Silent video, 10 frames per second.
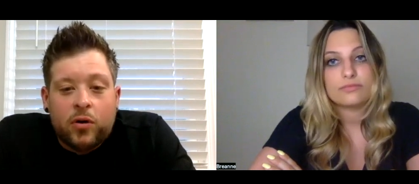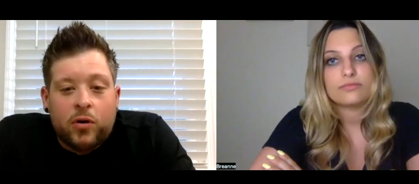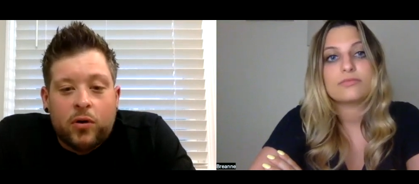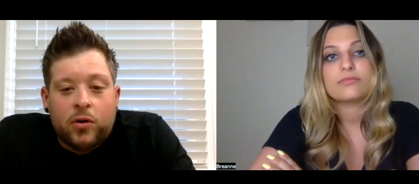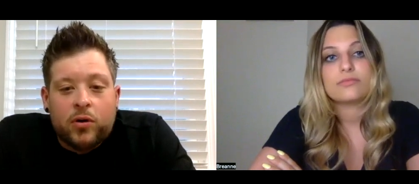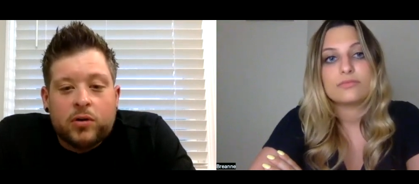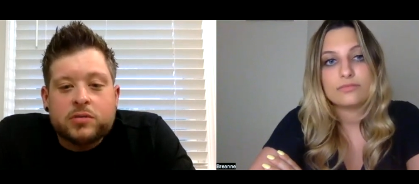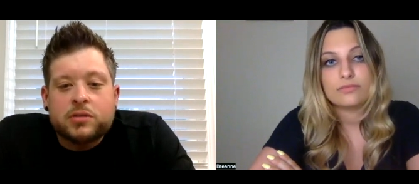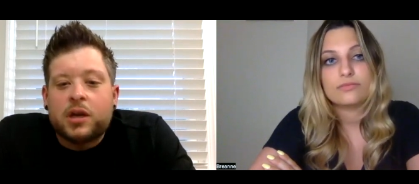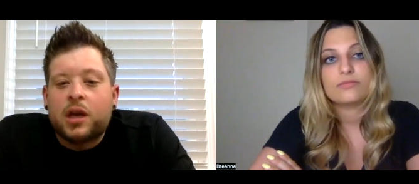
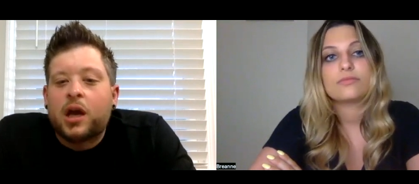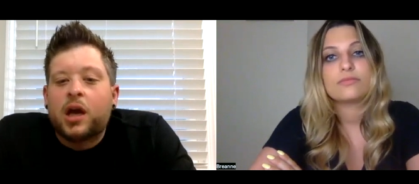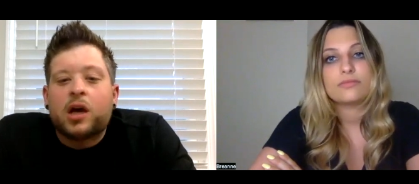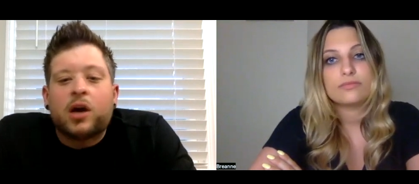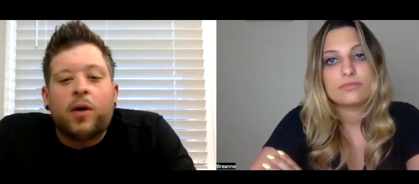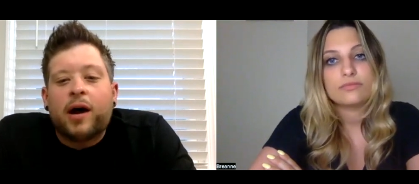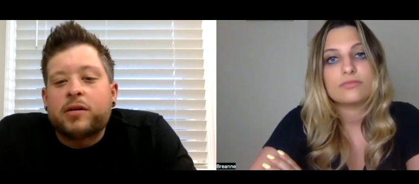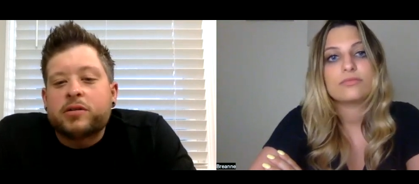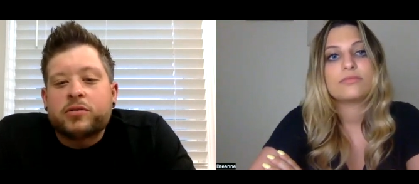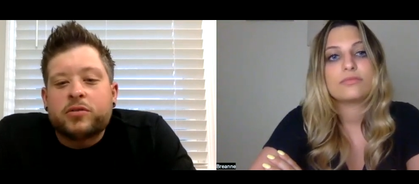Speaker 1: calls, go
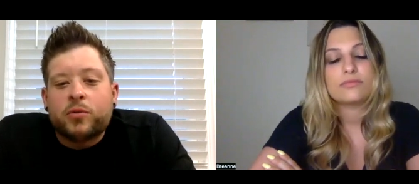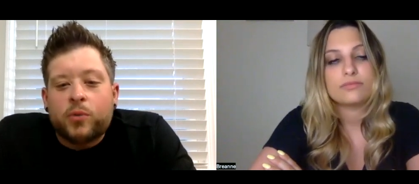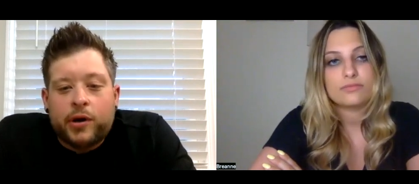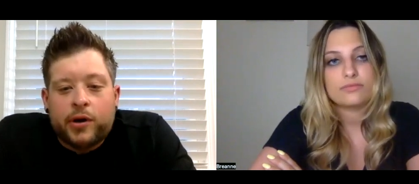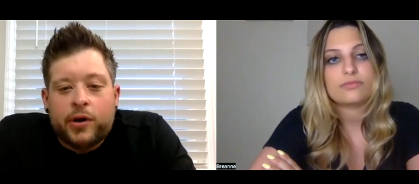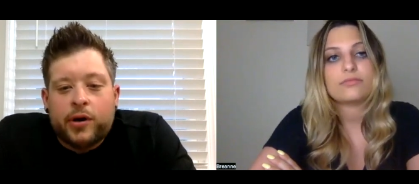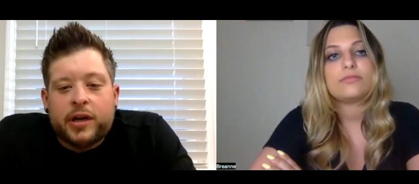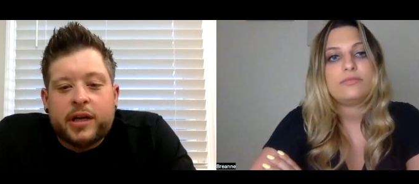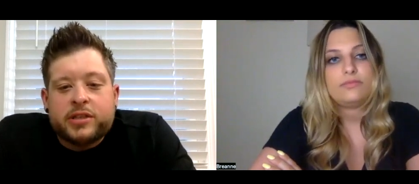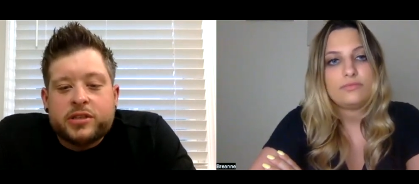out and do the work.
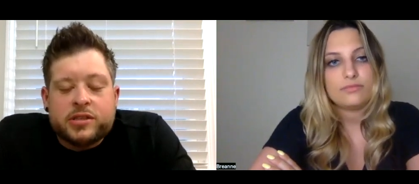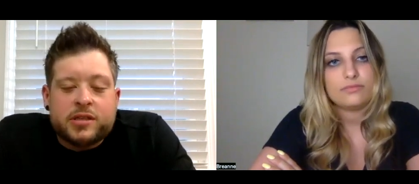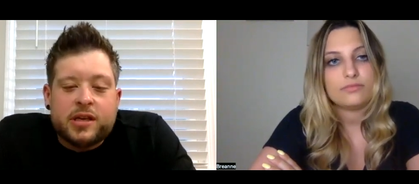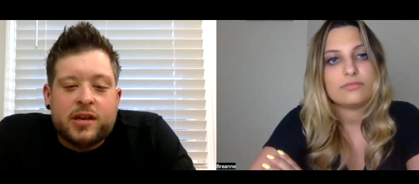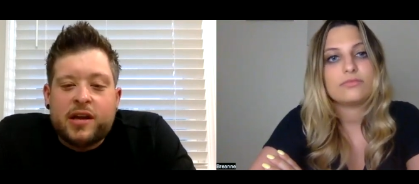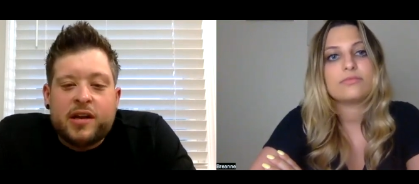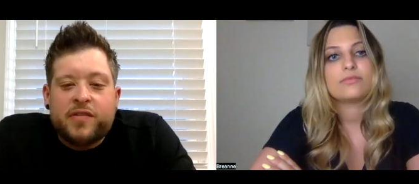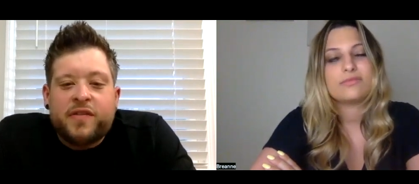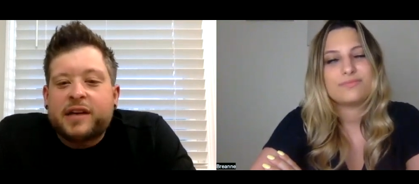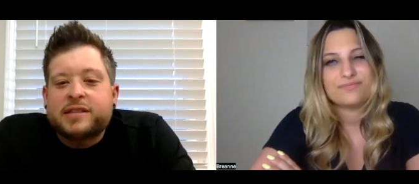It's just, it
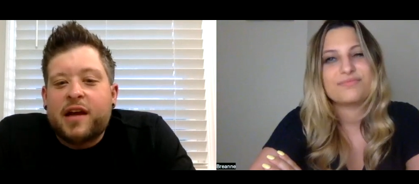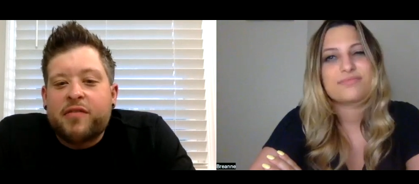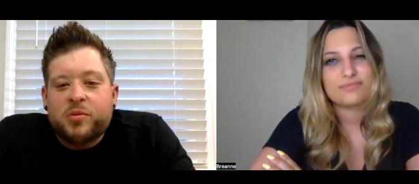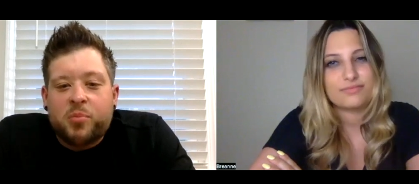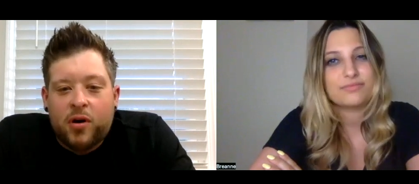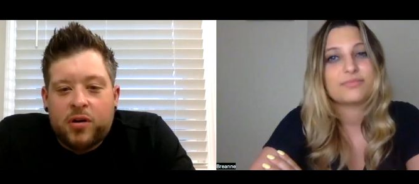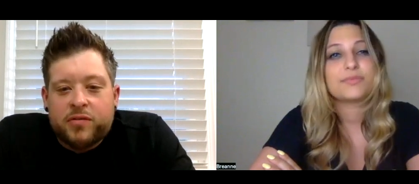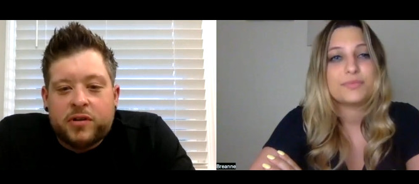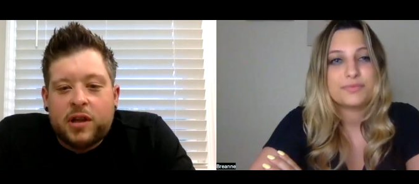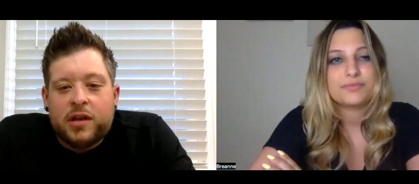affects every
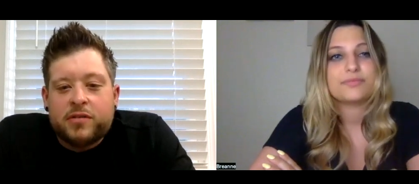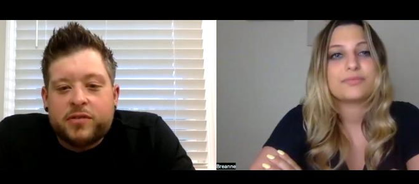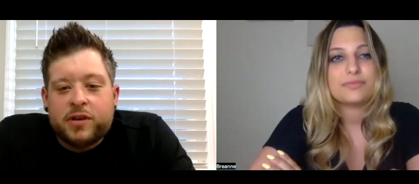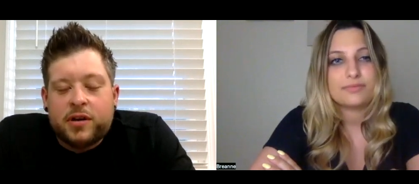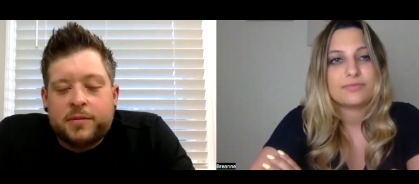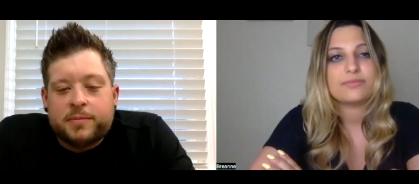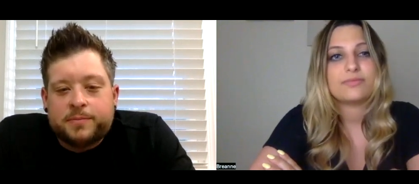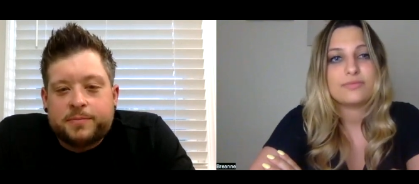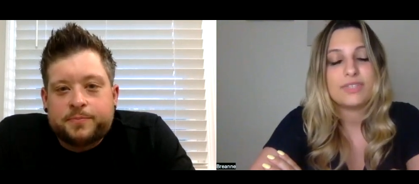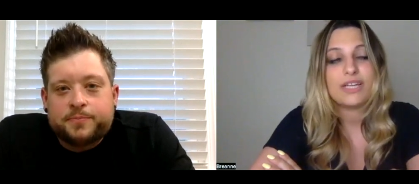part of your life, you know?
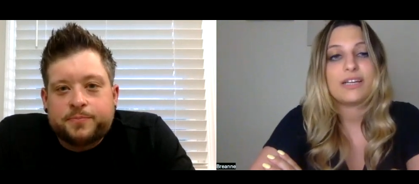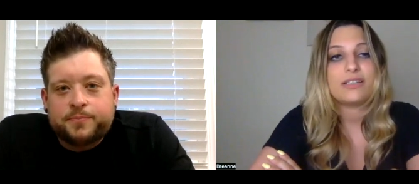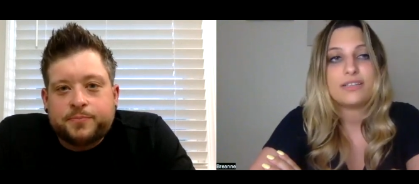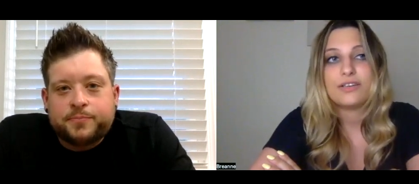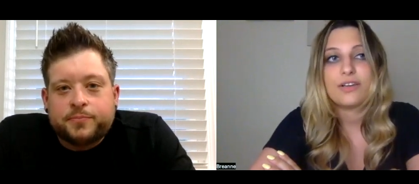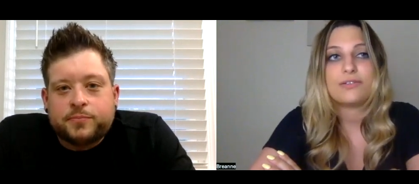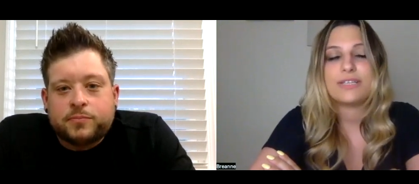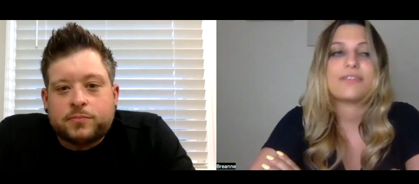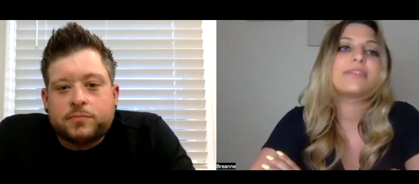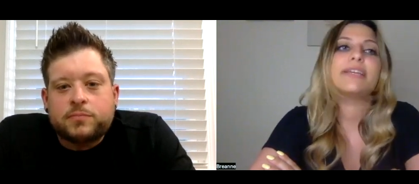
Speaker 2: Yeah, no,
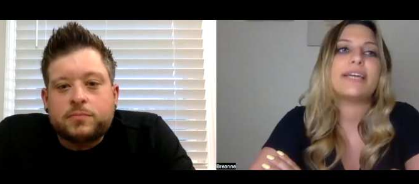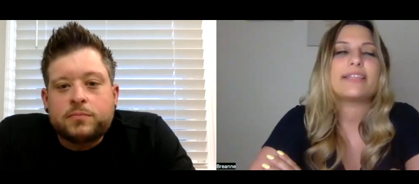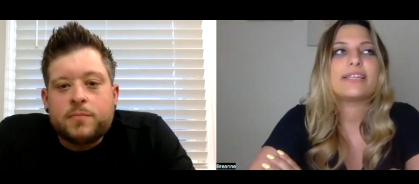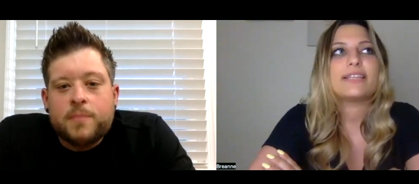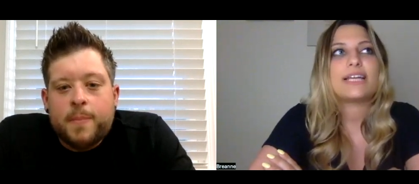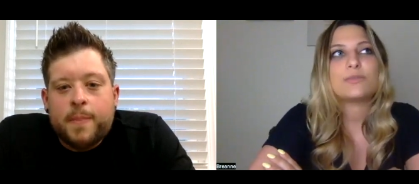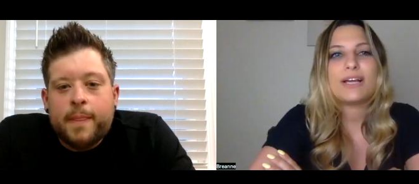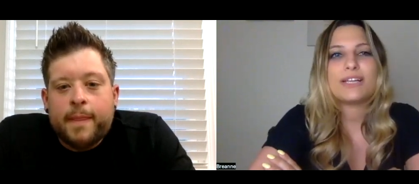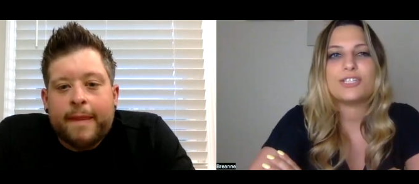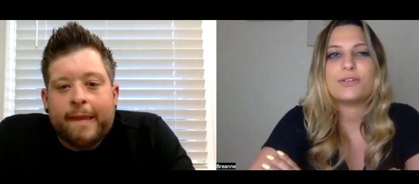definitely. I think that's
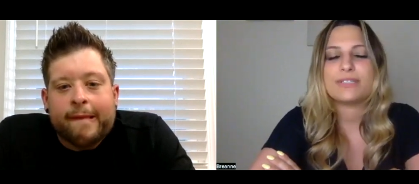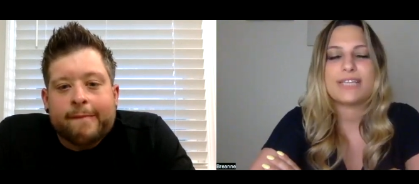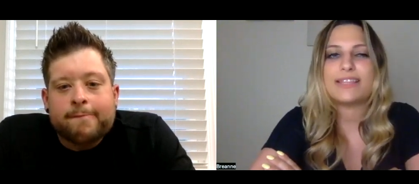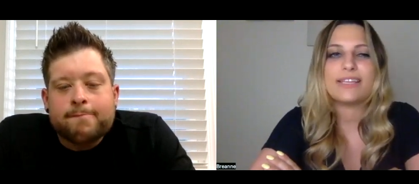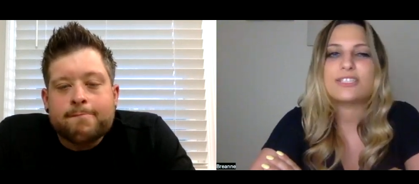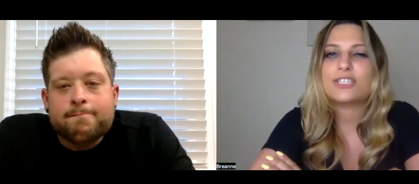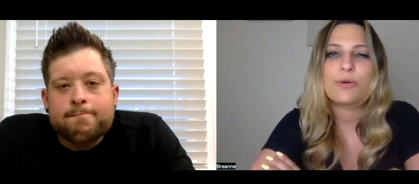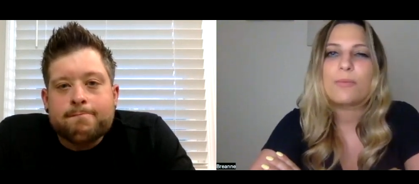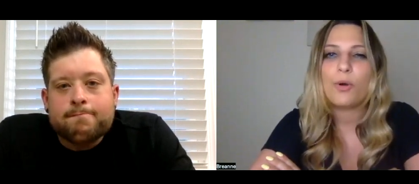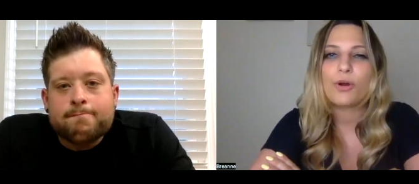why too. I think it's
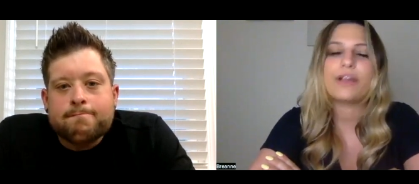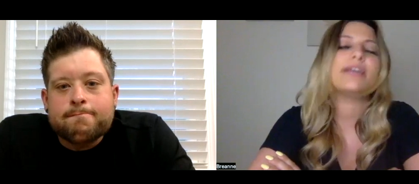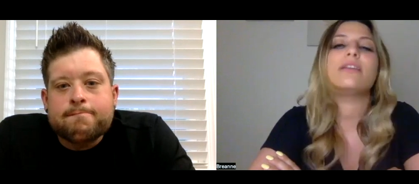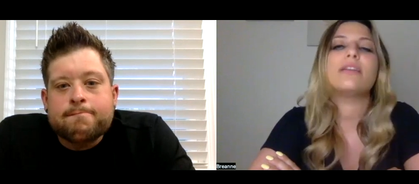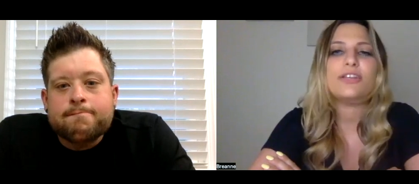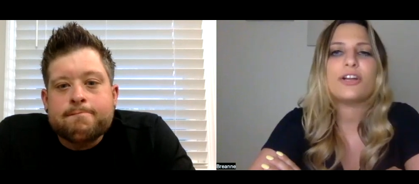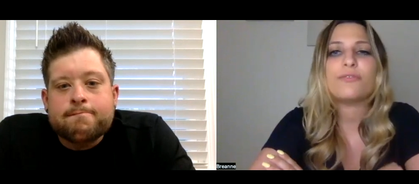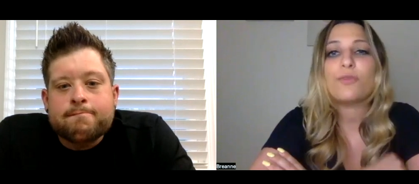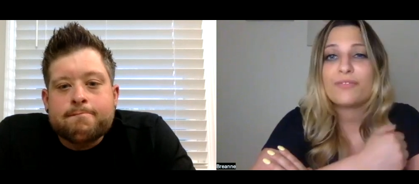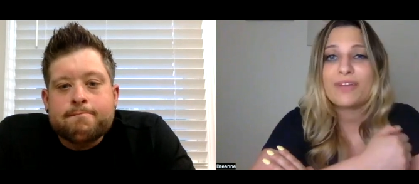so important, you
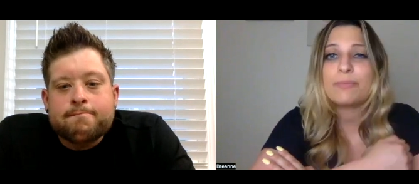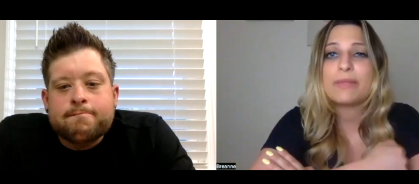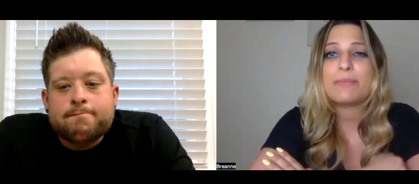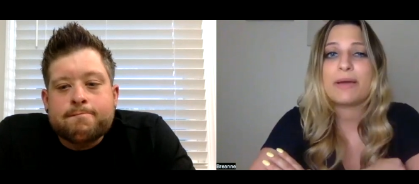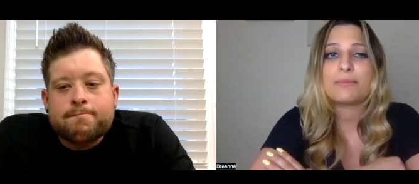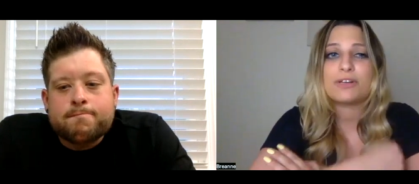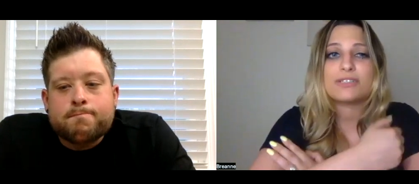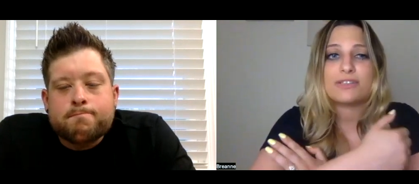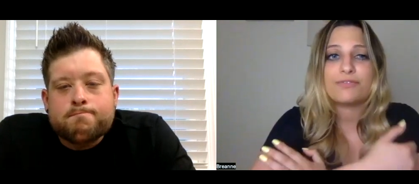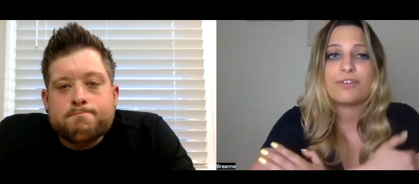know, for family
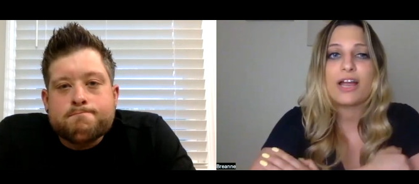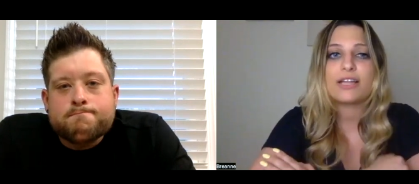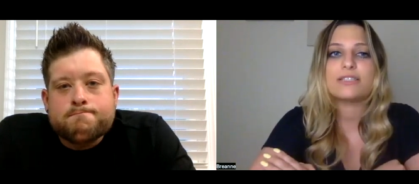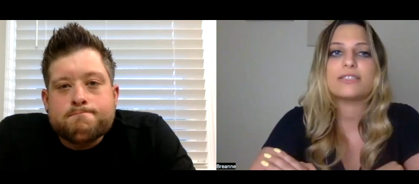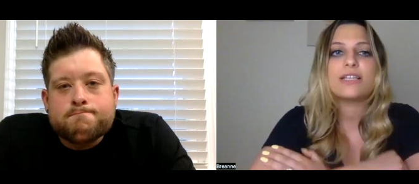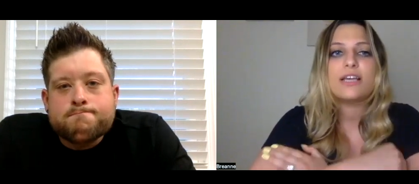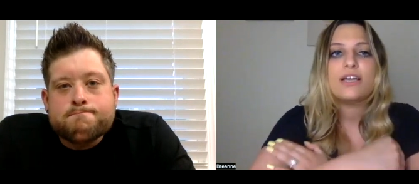members and friends